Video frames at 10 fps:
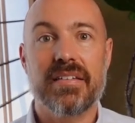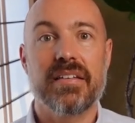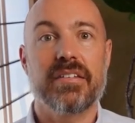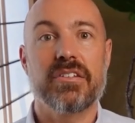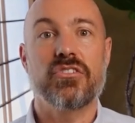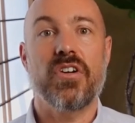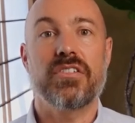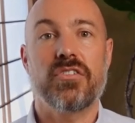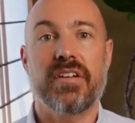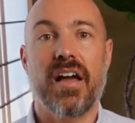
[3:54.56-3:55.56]

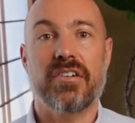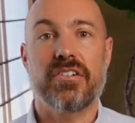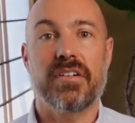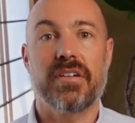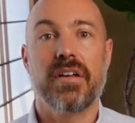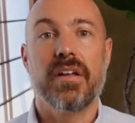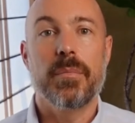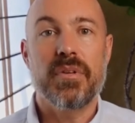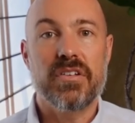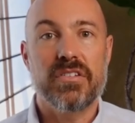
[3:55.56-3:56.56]
stress reduction,
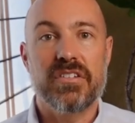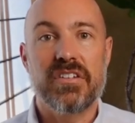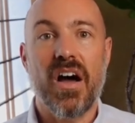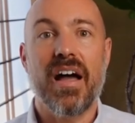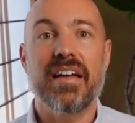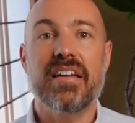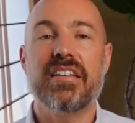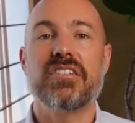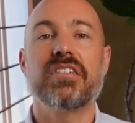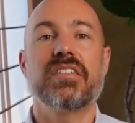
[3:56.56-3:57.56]
because diet
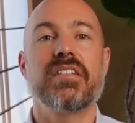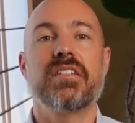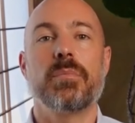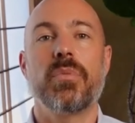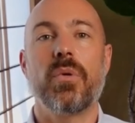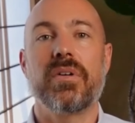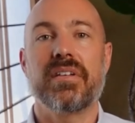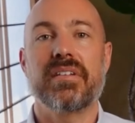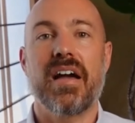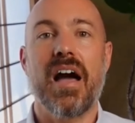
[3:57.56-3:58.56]
is just as important
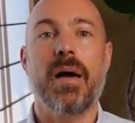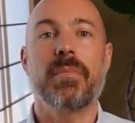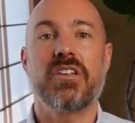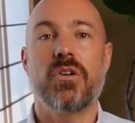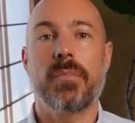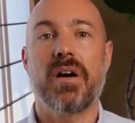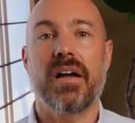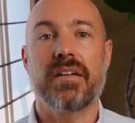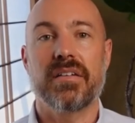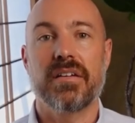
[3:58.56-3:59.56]
as calming your
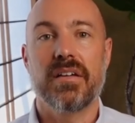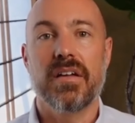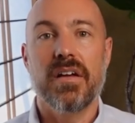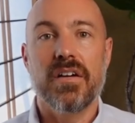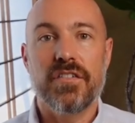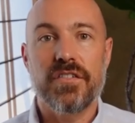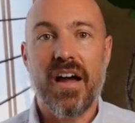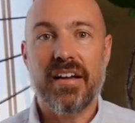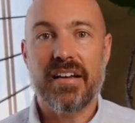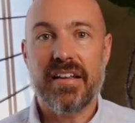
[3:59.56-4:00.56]
mind.
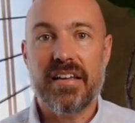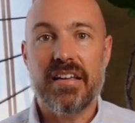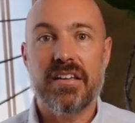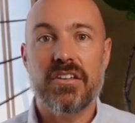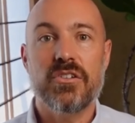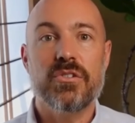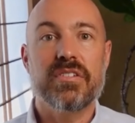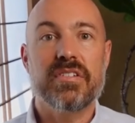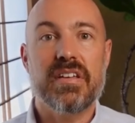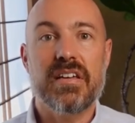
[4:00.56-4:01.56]
Finally, you
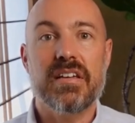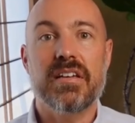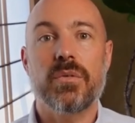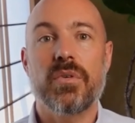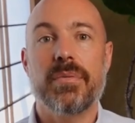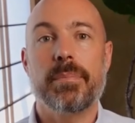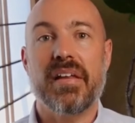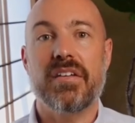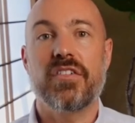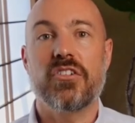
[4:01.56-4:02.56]
seed it with
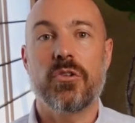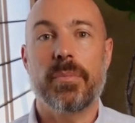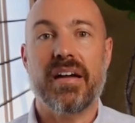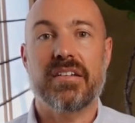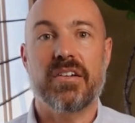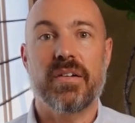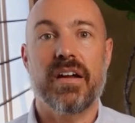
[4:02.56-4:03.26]
beneficial bacteria